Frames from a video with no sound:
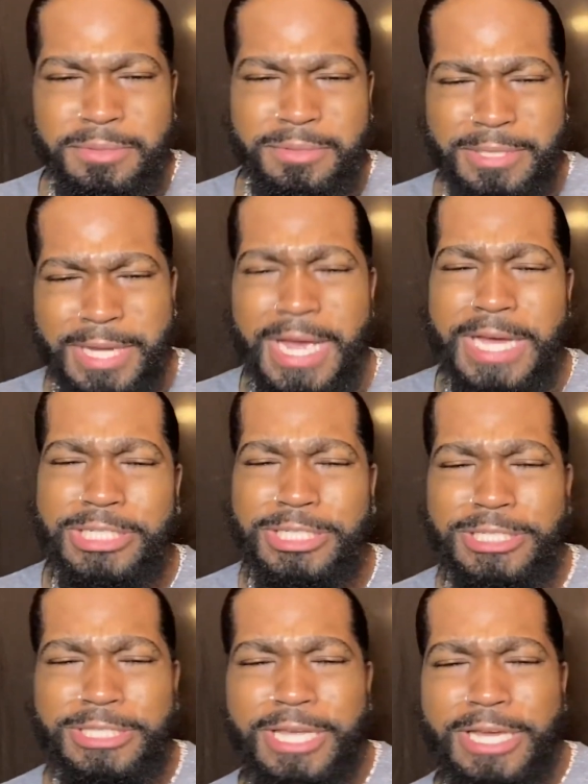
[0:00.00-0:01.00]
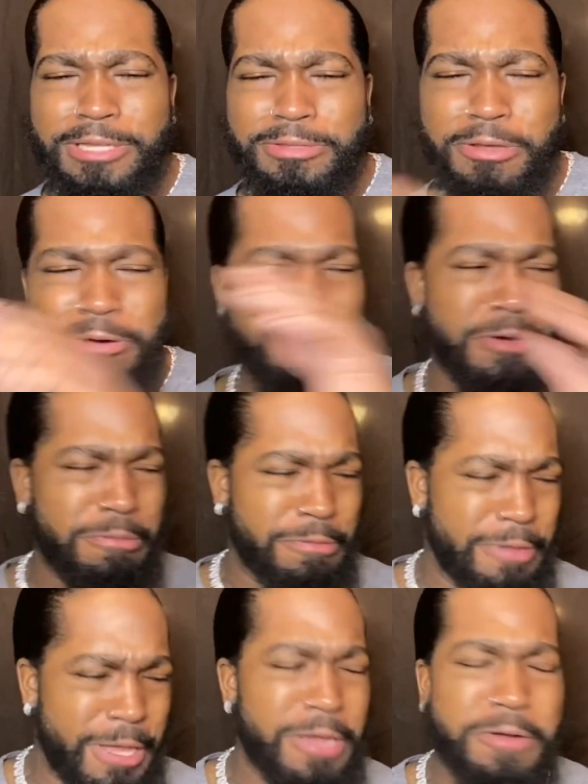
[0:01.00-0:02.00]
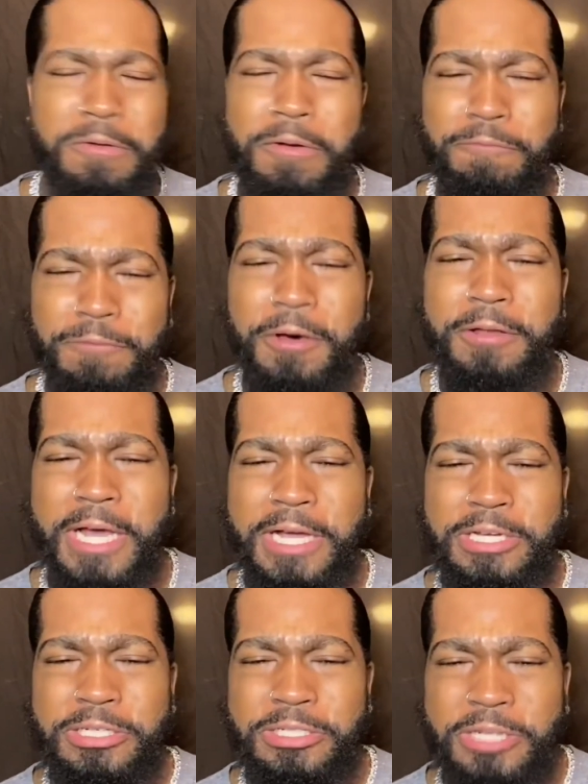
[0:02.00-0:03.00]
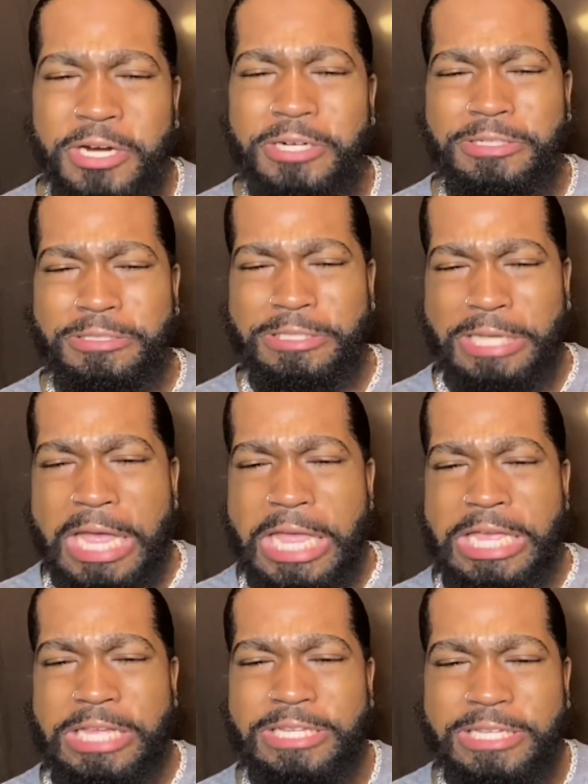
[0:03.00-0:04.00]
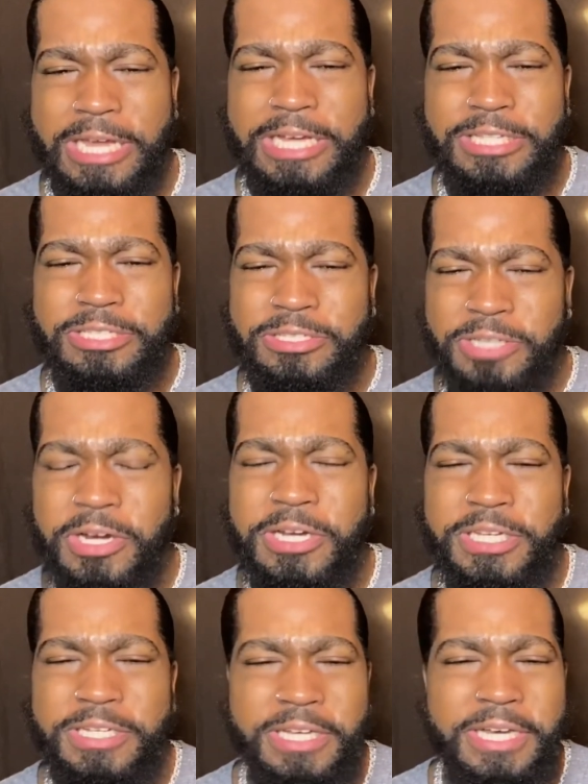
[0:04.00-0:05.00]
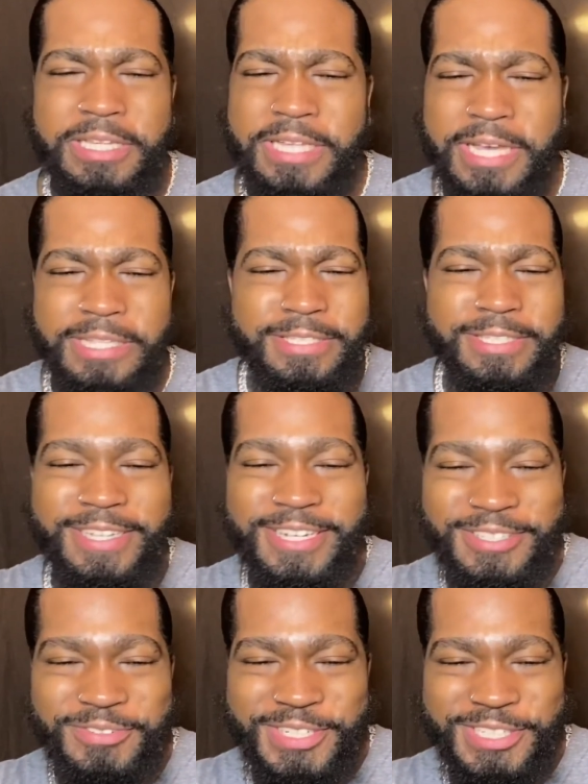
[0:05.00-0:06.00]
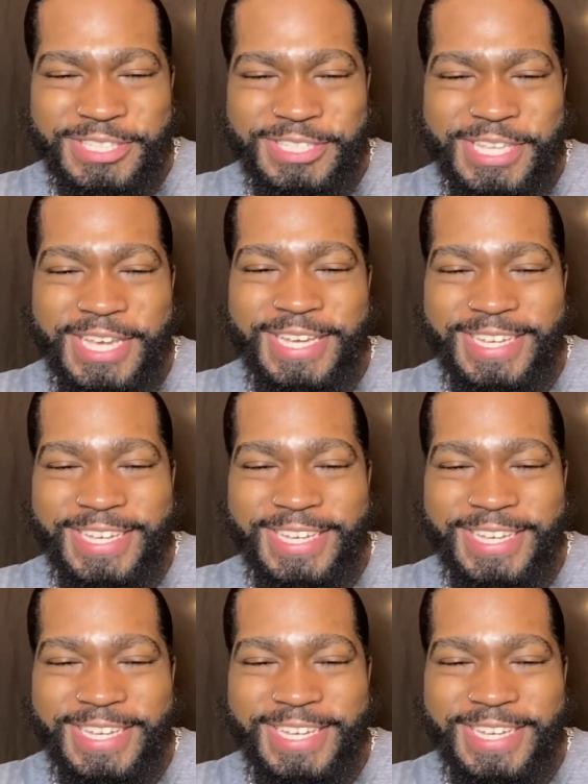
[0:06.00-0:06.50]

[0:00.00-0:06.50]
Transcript: problem. Yeah, she said, throw your cake on the floor like a dirt day. Like it's dirty? I guess it. That's what she said.